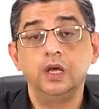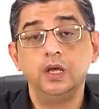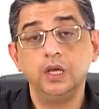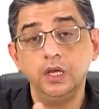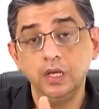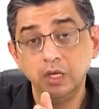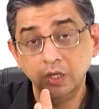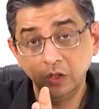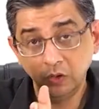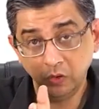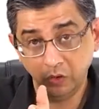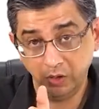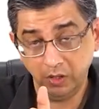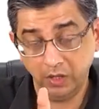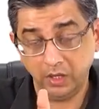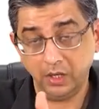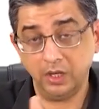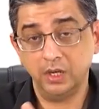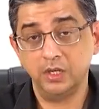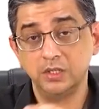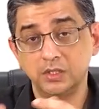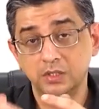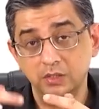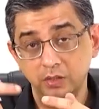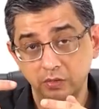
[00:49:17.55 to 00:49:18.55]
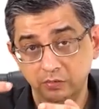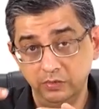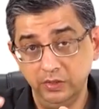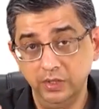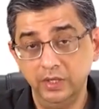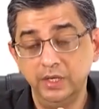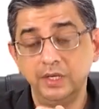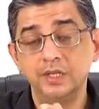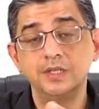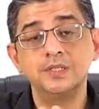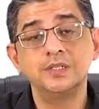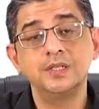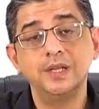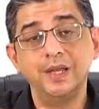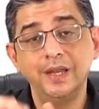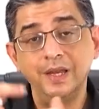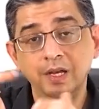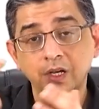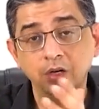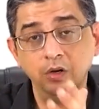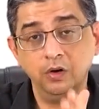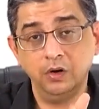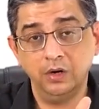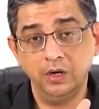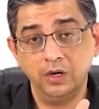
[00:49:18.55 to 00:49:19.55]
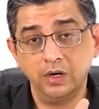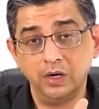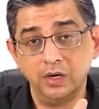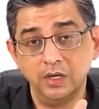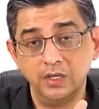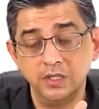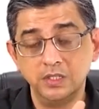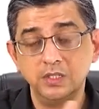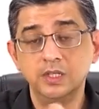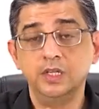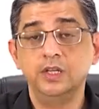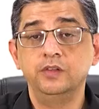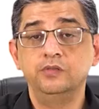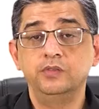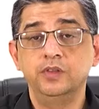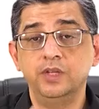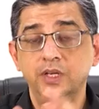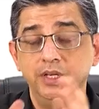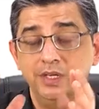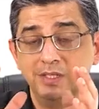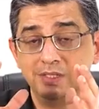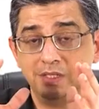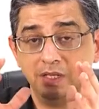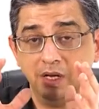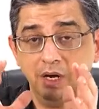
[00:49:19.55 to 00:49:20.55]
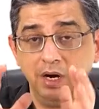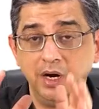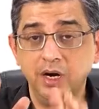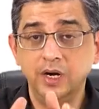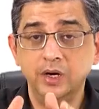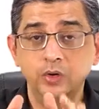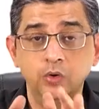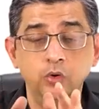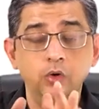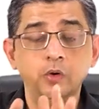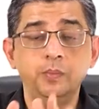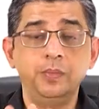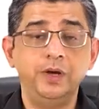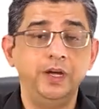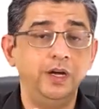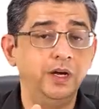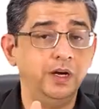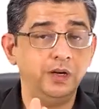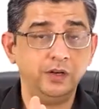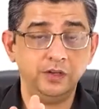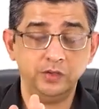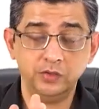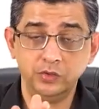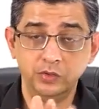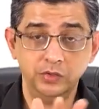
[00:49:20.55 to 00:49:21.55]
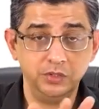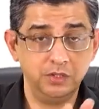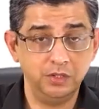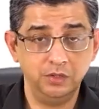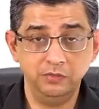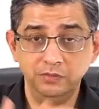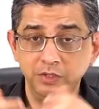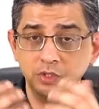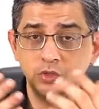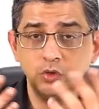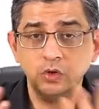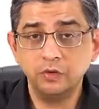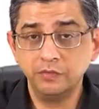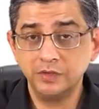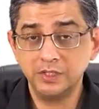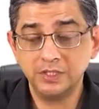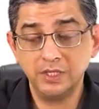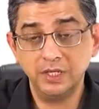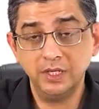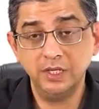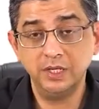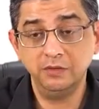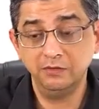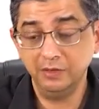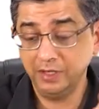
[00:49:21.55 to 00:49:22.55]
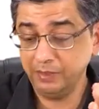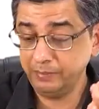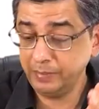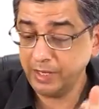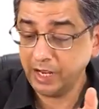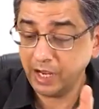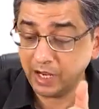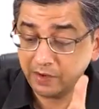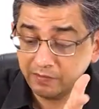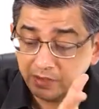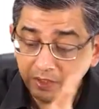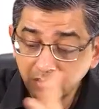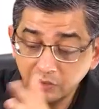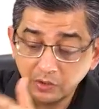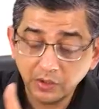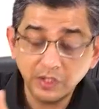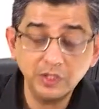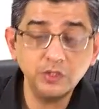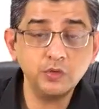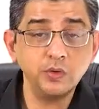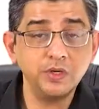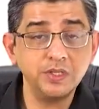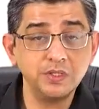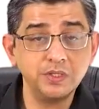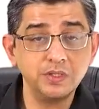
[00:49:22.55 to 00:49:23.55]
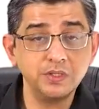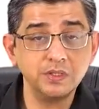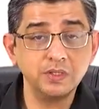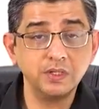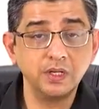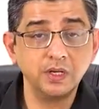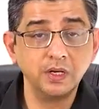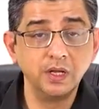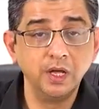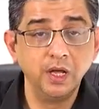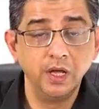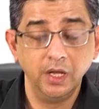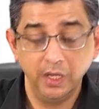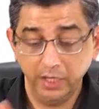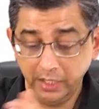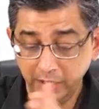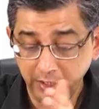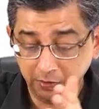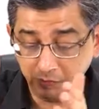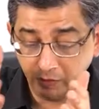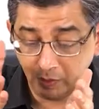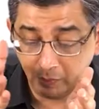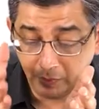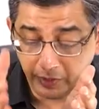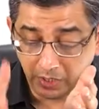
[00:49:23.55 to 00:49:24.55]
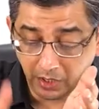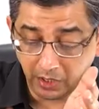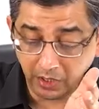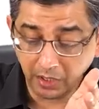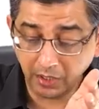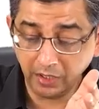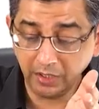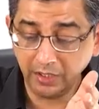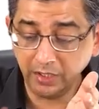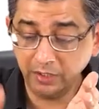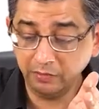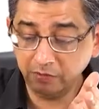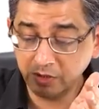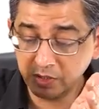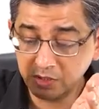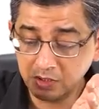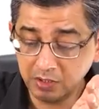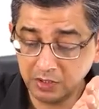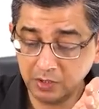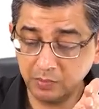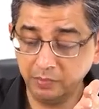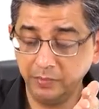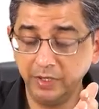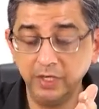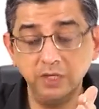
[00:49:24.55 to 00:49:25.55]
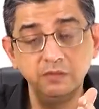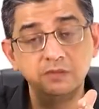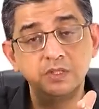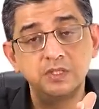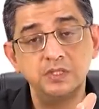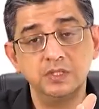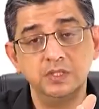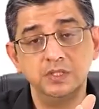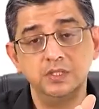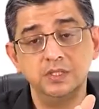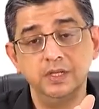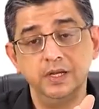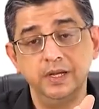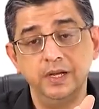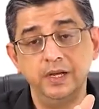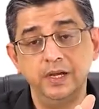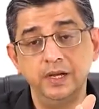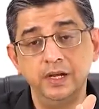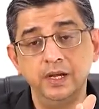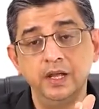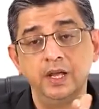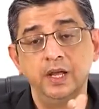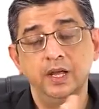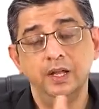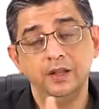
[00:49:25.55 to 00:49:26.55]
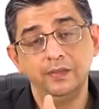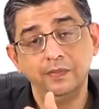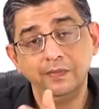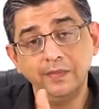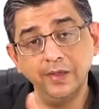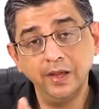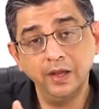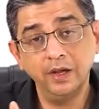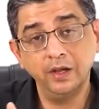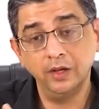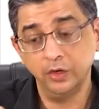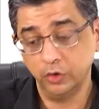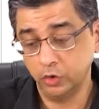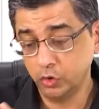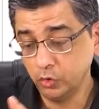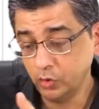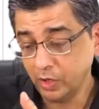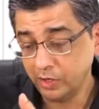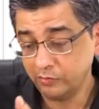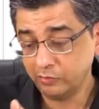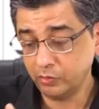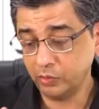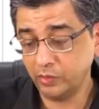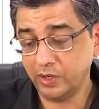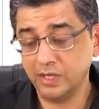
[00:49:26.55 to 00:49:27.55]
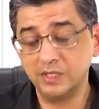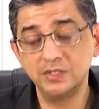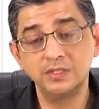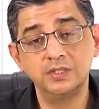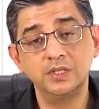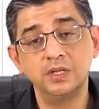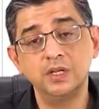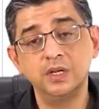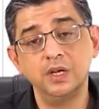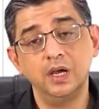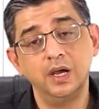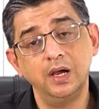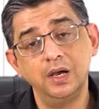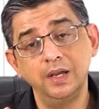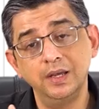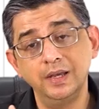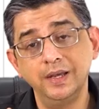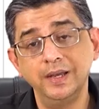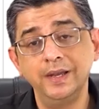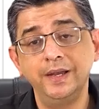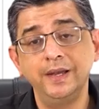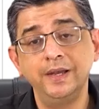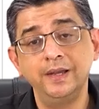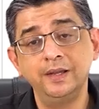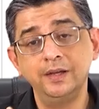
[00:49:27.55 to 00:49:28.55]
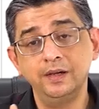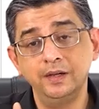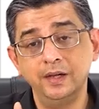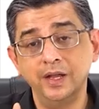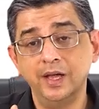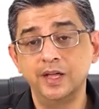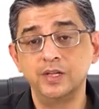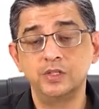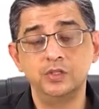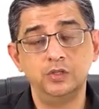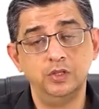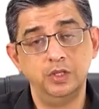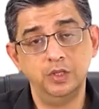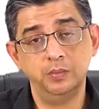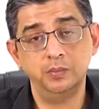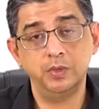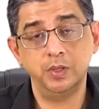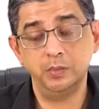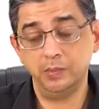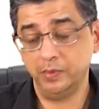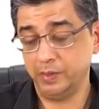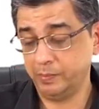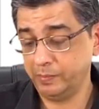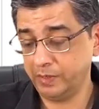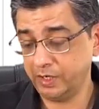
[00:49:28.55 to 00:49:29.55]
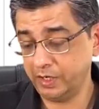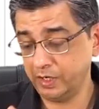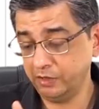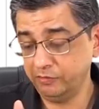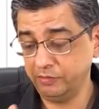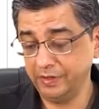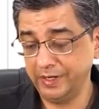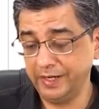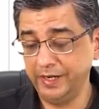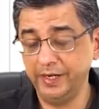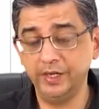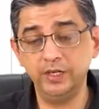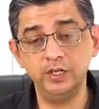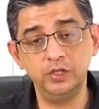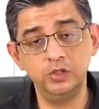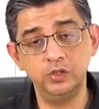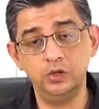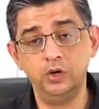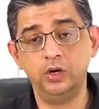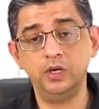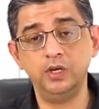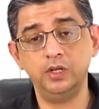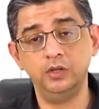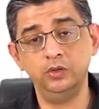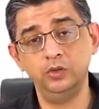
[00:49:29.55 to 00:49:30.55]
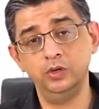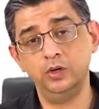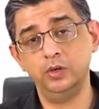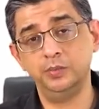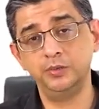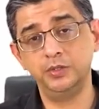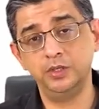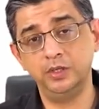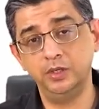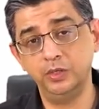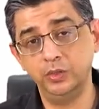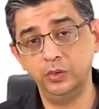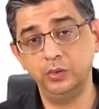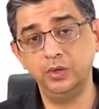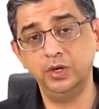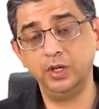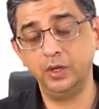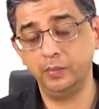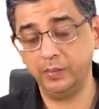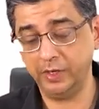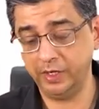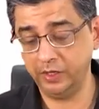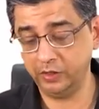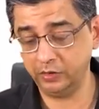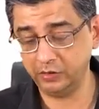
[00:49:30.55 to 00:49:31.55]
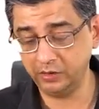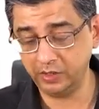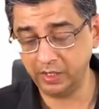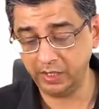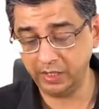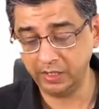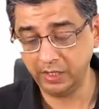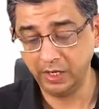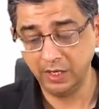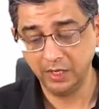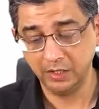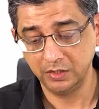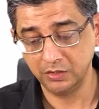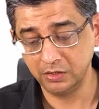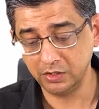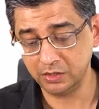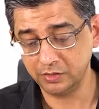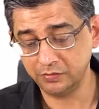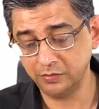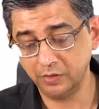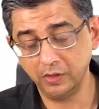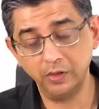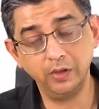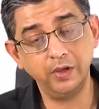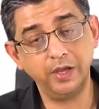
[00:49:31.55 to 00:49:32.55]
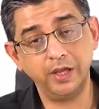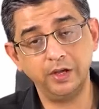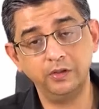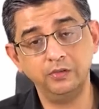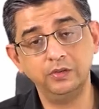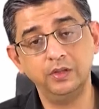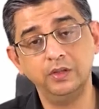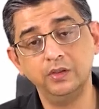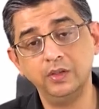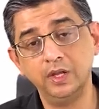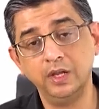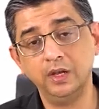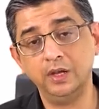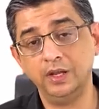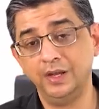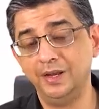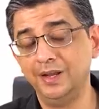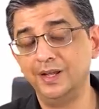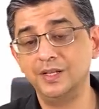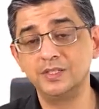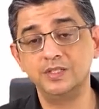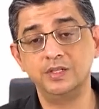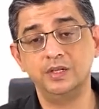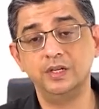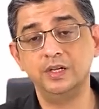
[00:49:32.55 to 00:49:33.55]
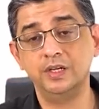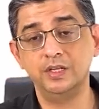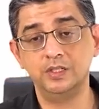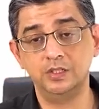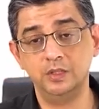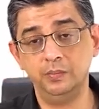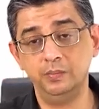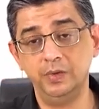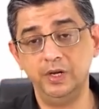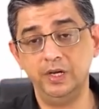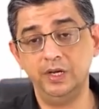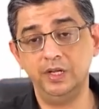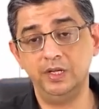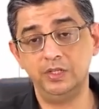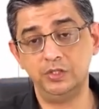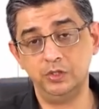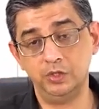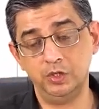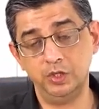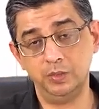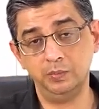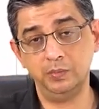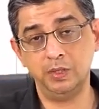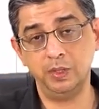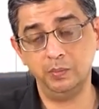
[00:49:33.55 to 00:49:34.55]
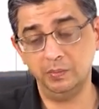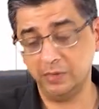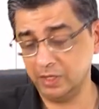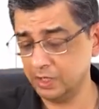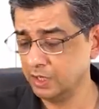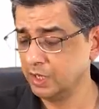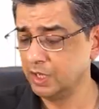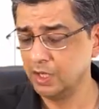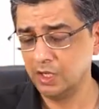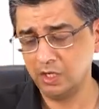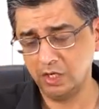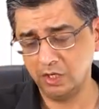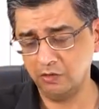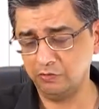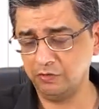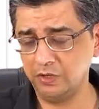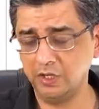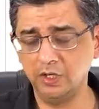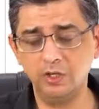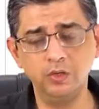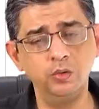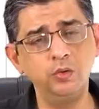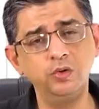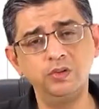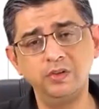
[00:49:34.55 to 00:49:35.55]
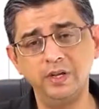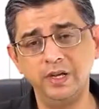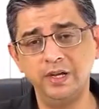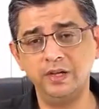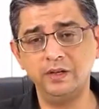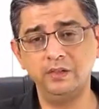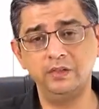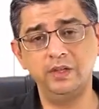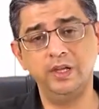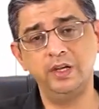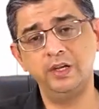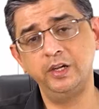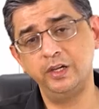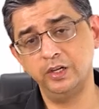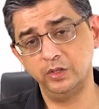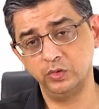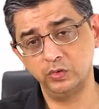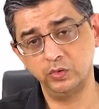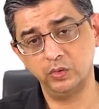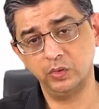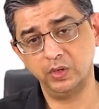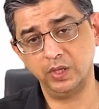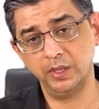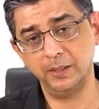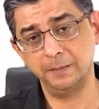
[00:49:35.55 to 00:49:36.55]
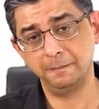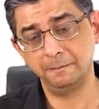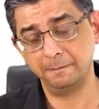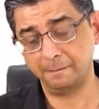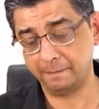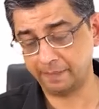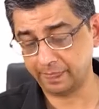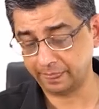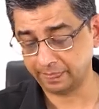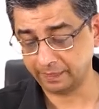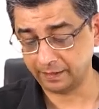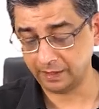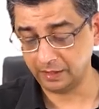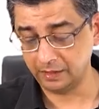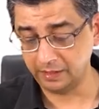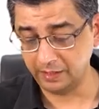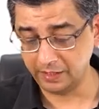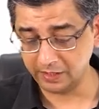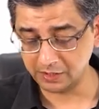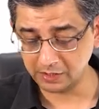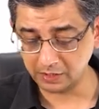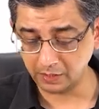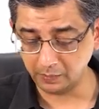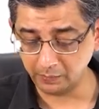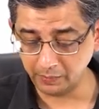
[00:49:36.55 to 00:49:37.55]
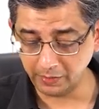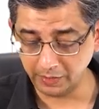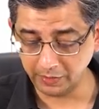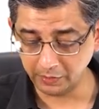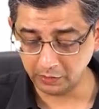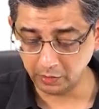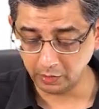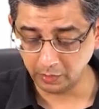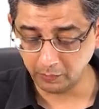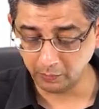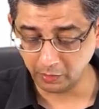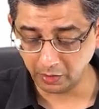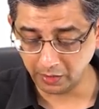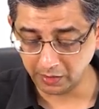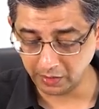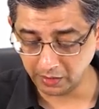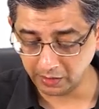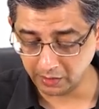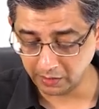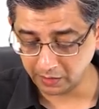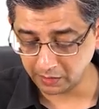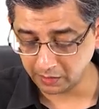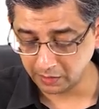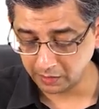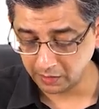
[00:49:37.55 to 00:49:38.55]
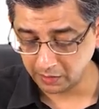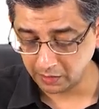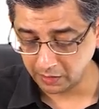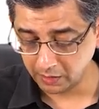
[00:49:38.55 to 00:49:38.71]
In contrast, the word is in contrast. If it's a hardcore pediatrics question, which obviously will be having three choices, then it will be early versus mid versus late. Then you have to answer a late diastolic murmur. But if late is not in the option, don't comment on that. Just follow Harrison then and answer it as a mid diastolic murmur. If it includes late, then it is okay. Let's complete the mnemonic here.